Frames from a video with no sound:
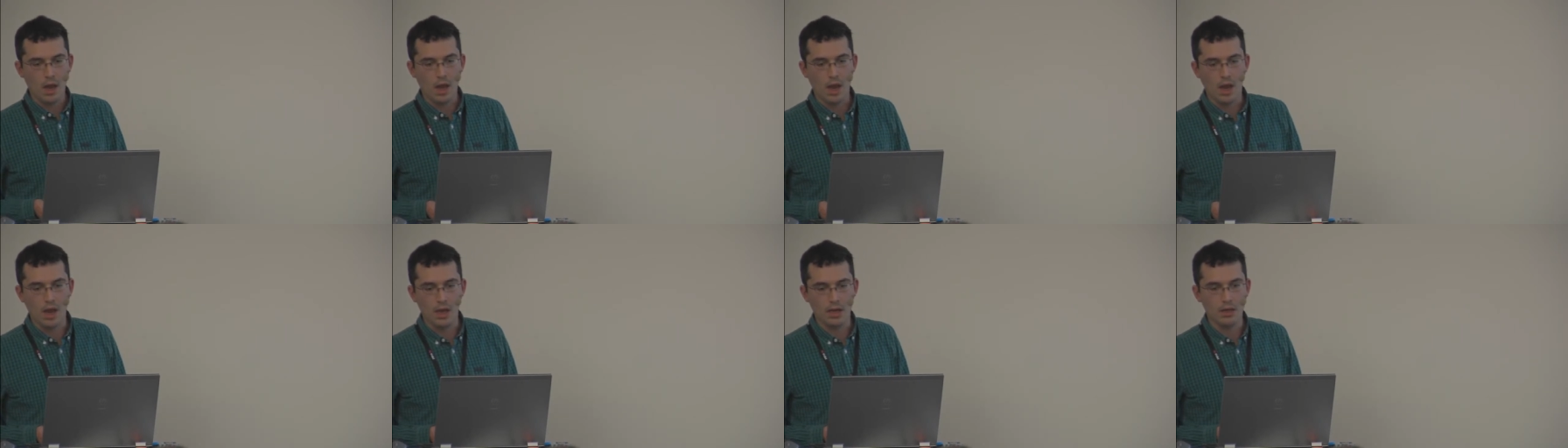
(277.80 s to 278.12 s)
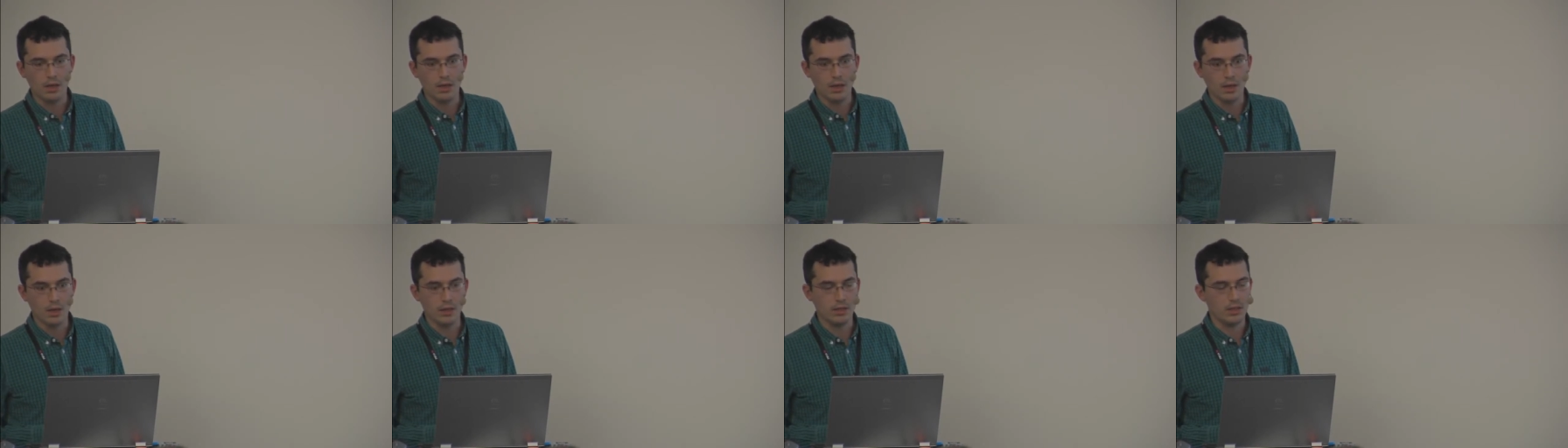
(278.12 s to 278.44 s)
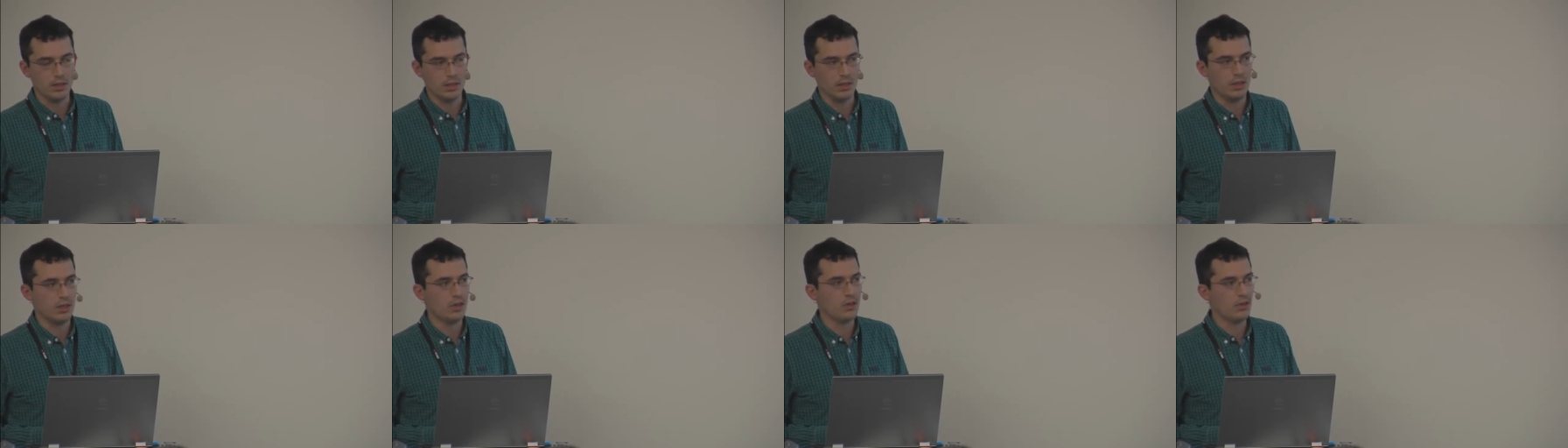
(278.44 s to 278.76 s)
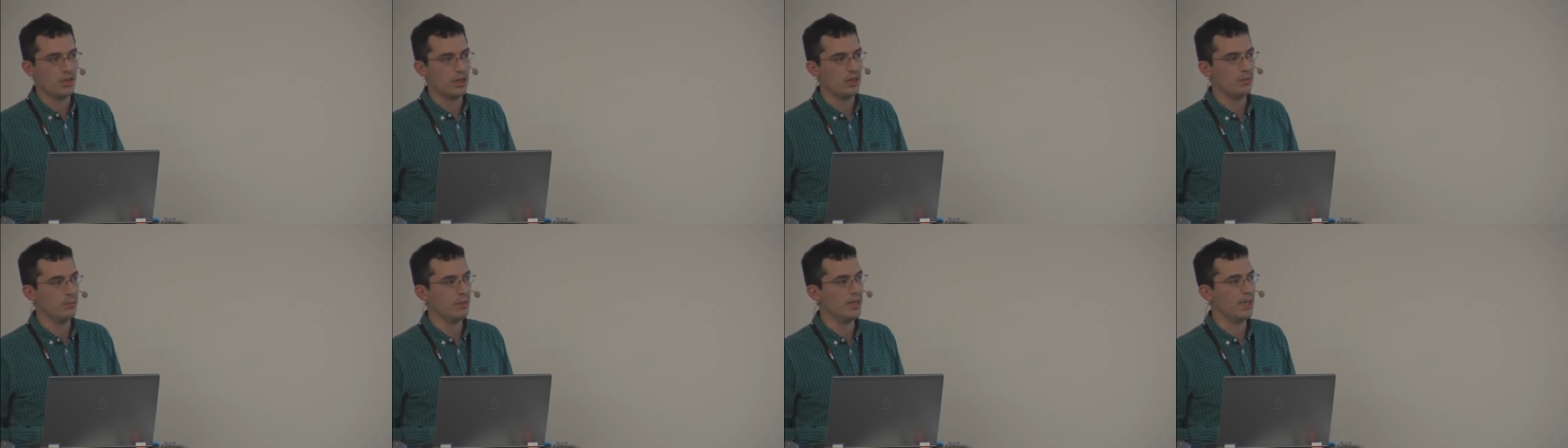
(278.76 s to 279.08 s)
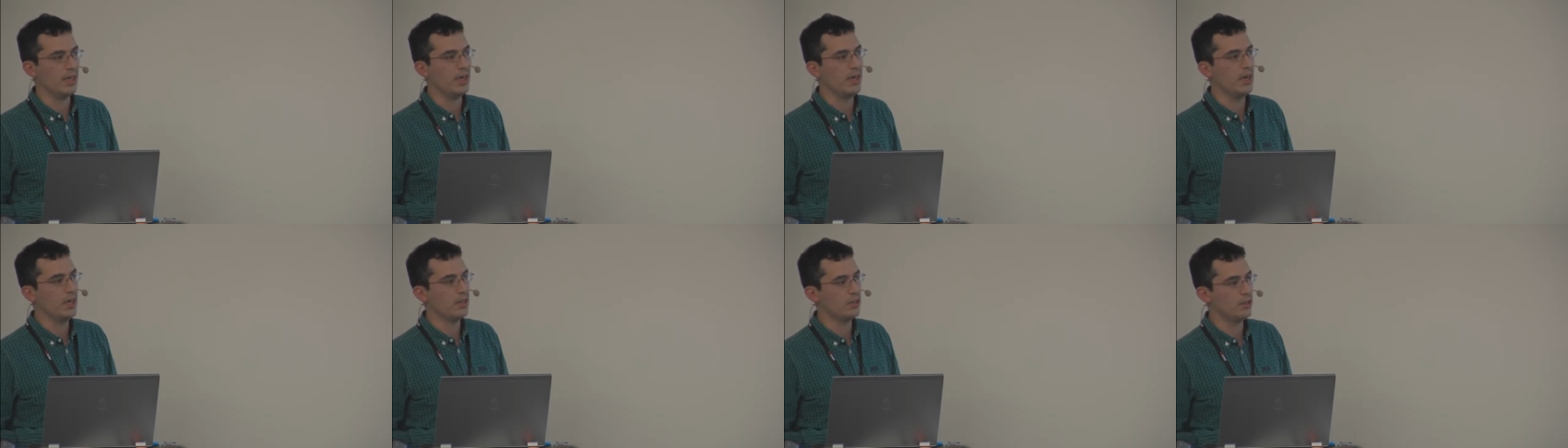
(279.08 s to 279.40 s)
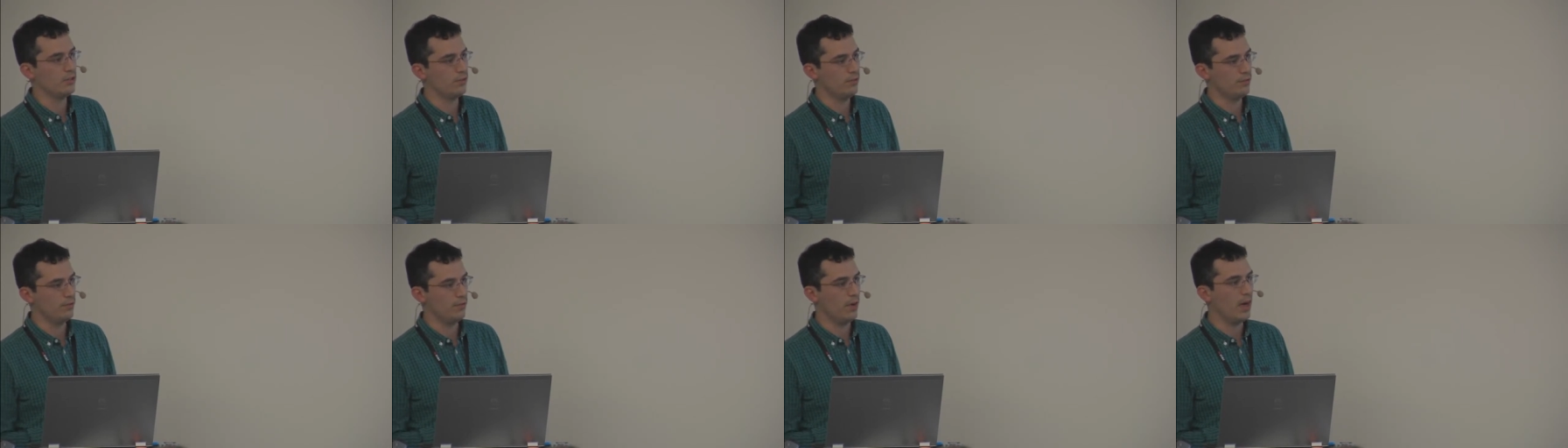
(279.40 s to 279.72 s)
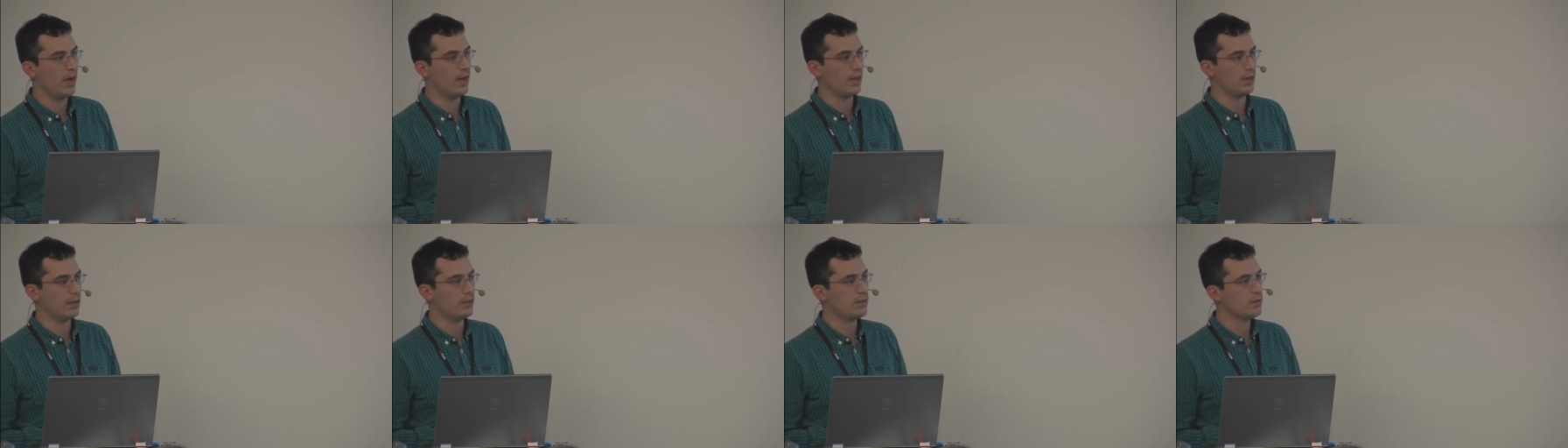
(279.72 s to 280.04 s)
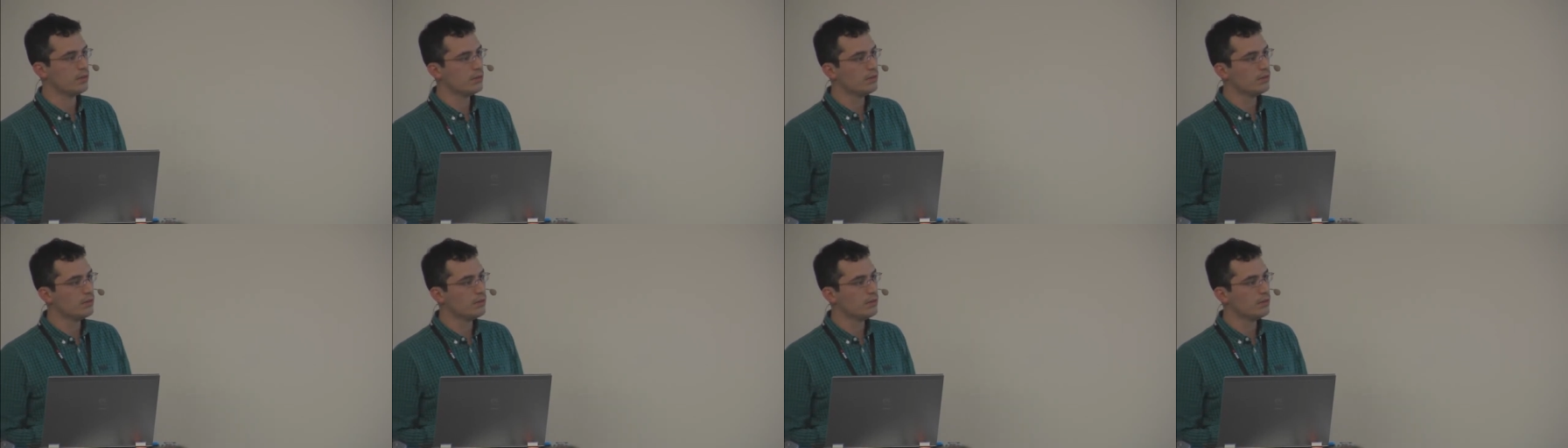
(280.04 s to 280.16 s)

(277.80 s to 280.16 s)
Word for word: and it's incredibly hard to find